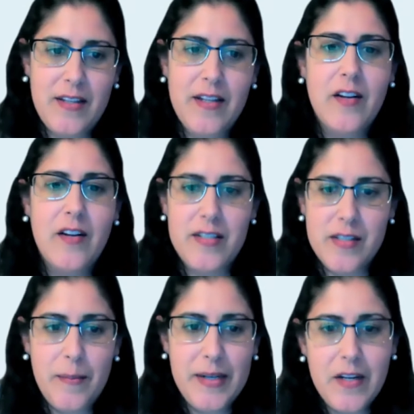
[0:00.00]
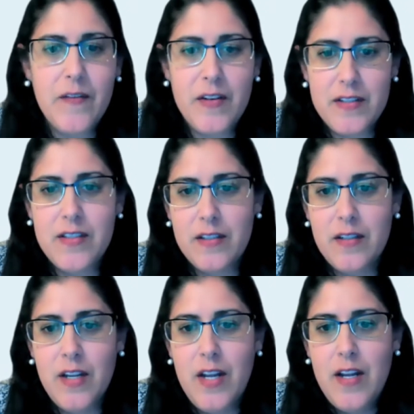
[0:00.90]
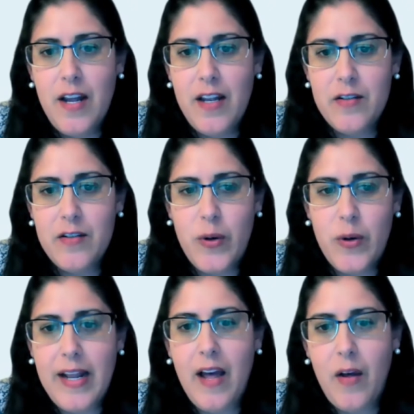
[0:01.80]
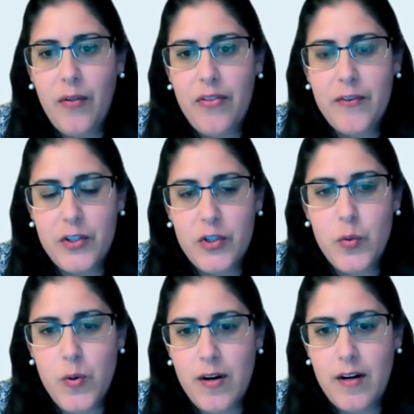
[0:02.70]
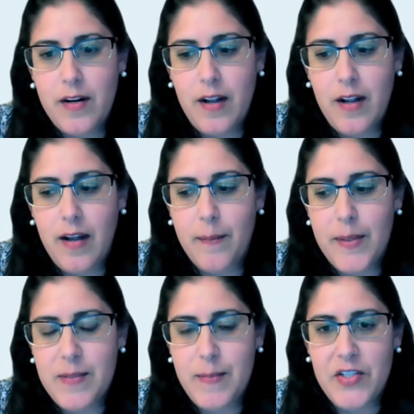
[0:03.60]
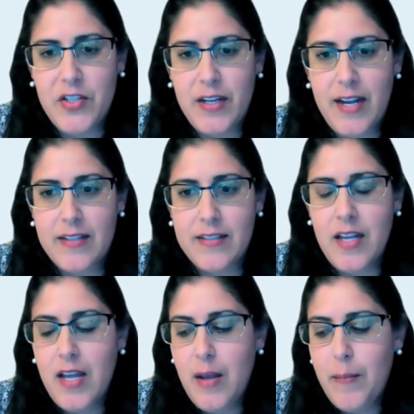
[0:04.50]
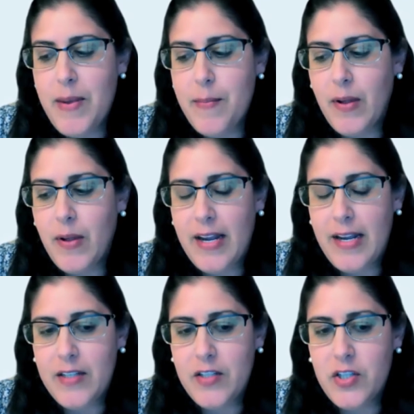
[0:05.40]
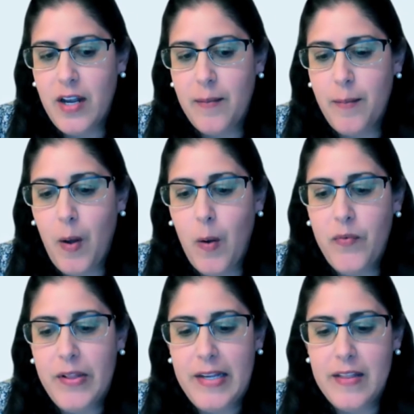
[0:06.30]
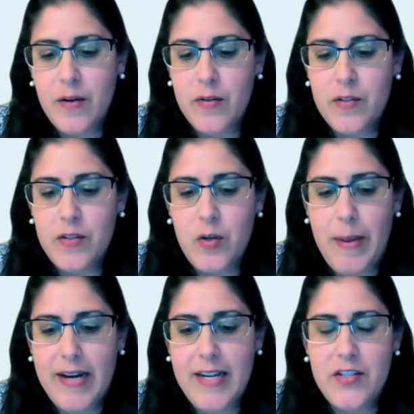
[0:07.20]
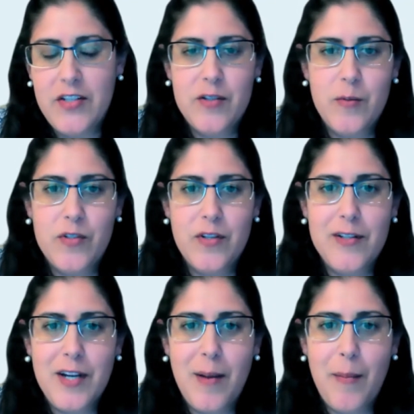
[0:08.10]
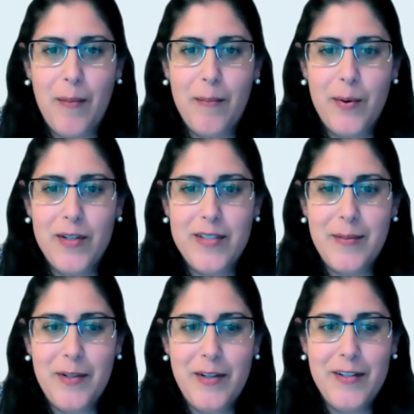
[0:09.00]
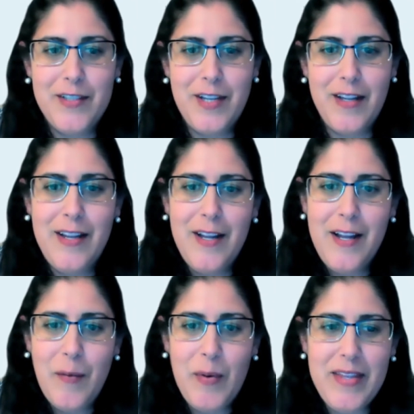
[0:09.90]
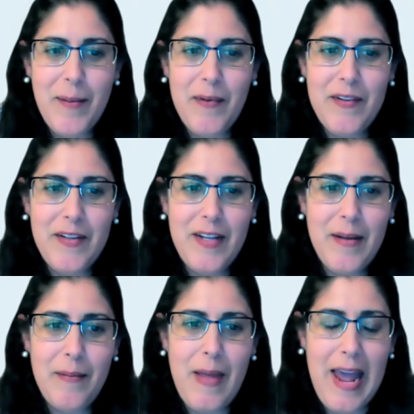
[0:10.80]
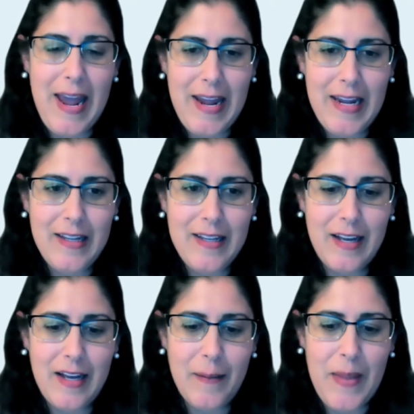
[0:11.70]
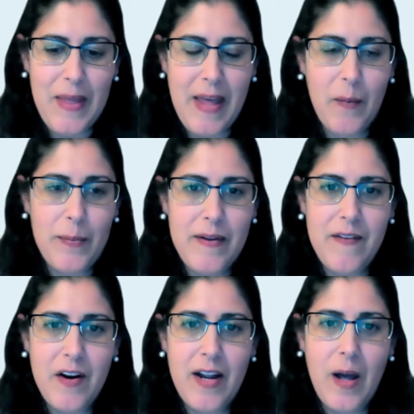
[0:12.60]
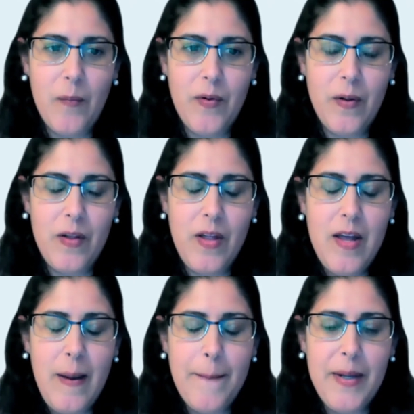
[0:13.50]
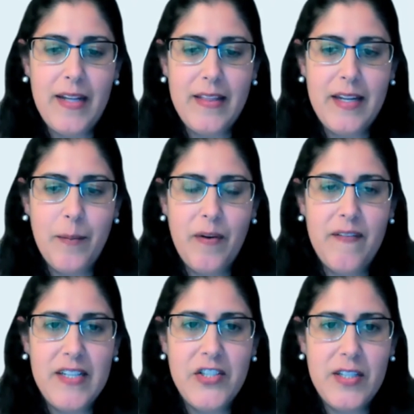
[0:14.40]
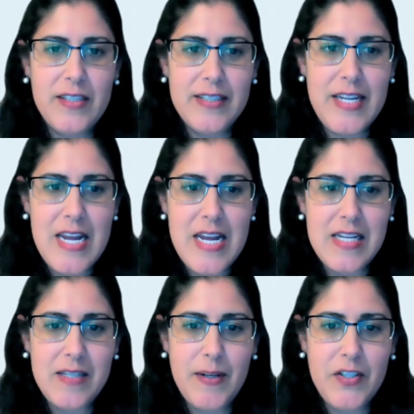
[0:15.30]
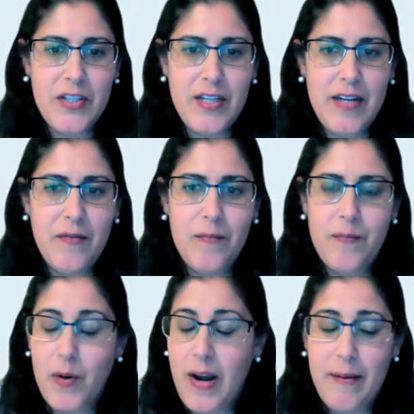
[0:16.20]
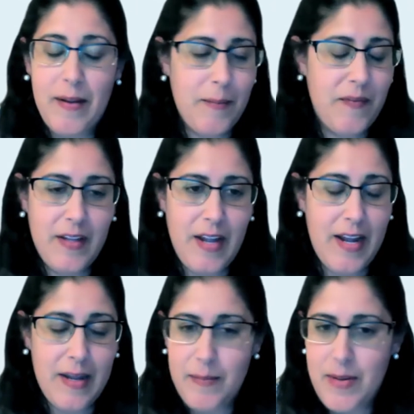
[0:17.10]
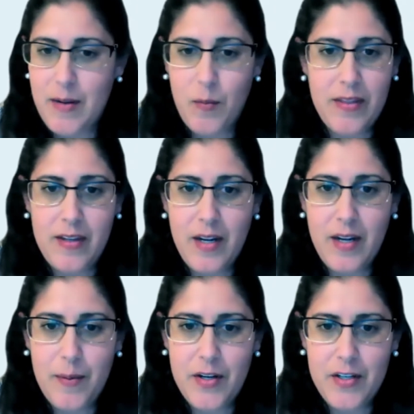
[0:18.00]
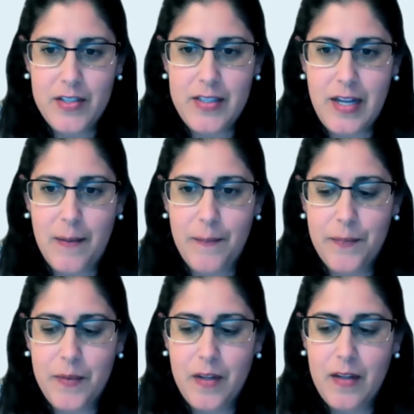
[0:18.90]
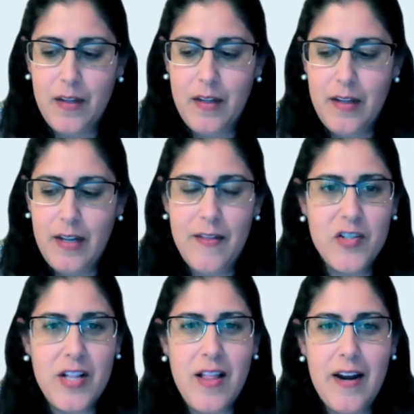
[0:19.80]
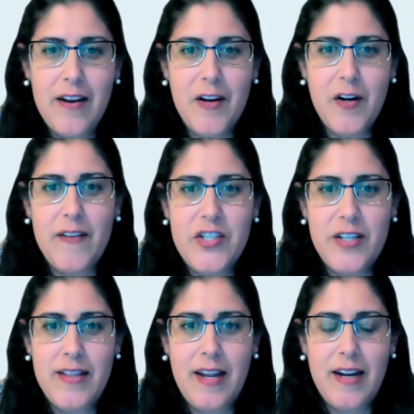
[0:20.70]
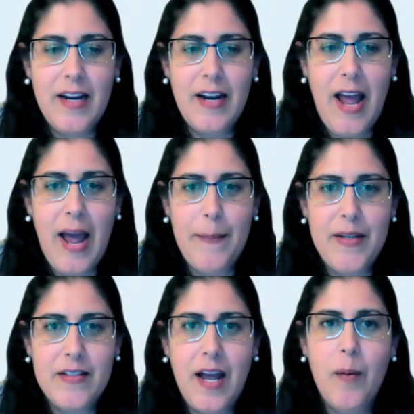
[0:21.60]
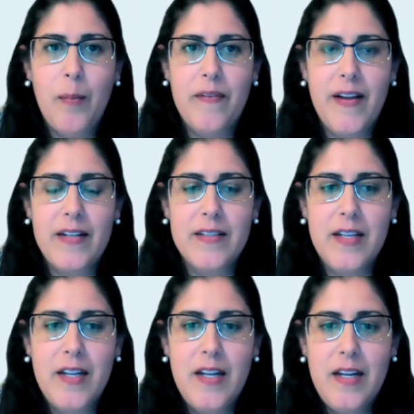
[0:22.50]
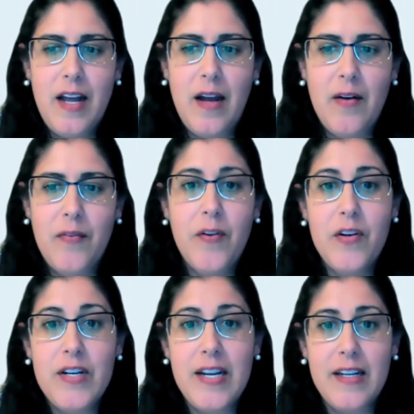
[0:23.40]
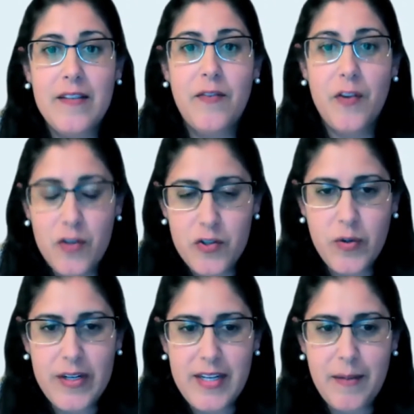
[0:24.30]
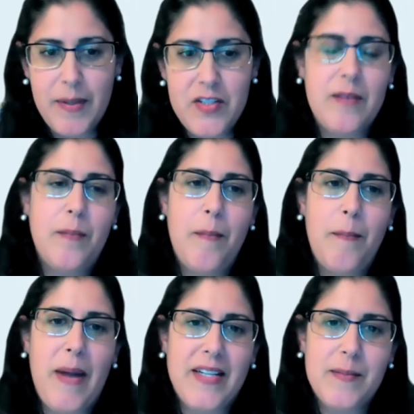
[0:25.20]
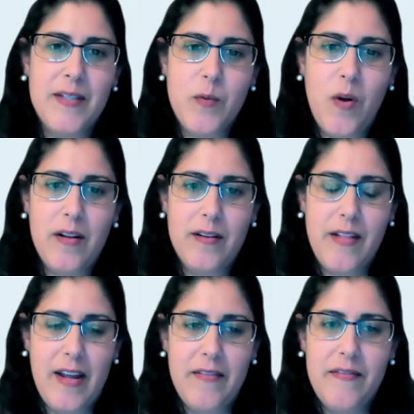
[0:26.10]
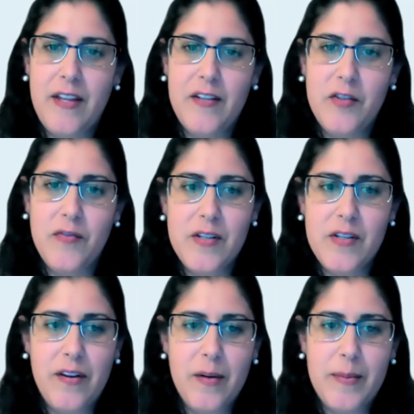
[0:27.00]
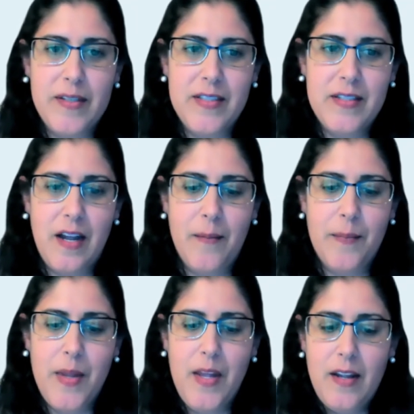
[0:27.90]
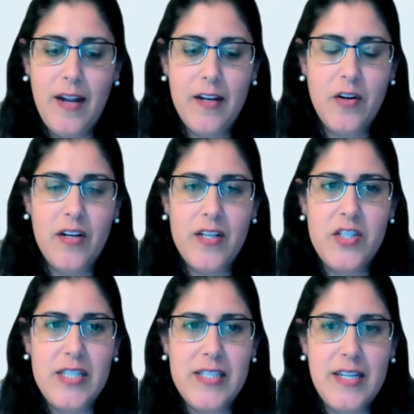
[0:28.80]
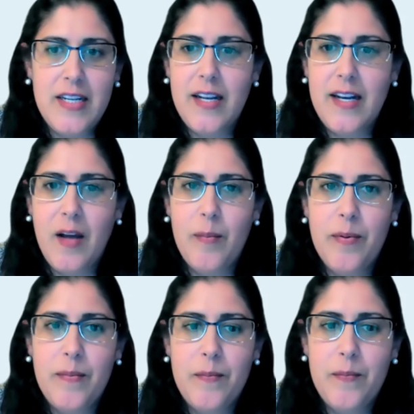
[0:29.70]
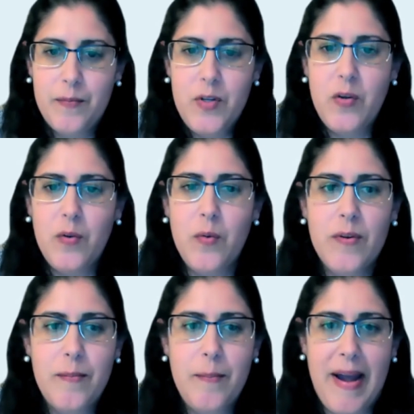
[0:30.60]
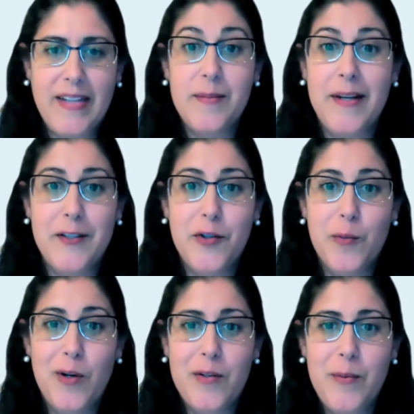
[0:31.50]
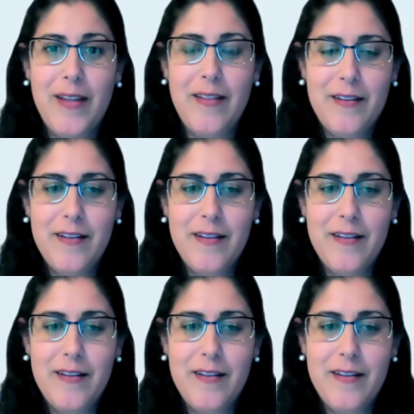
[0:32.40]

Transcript: I think there is a big difference in joint health for sure, especially as people age. Hopefully the new medications will start to come on board similar to with hemophilia A, and that will be very helpful. But I think prevention is key, especially for hemophilia A and B with inhibitors. And there's a lot of intervention that can happen to help prevent any further joint damage and maximize quality of life that your physical therapist and your HTC can help you maximize your world with.